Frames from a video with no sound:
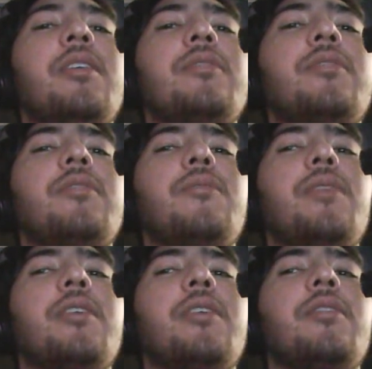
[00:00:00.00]
so
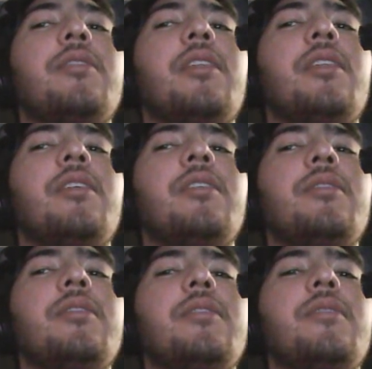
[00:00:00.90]
we cut a lot
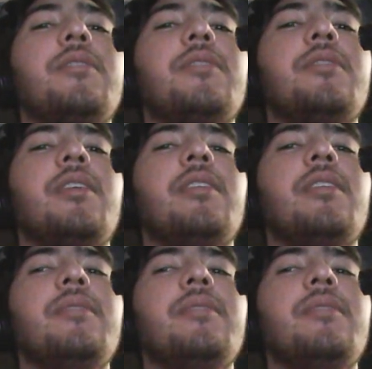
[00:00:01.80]
of the tail.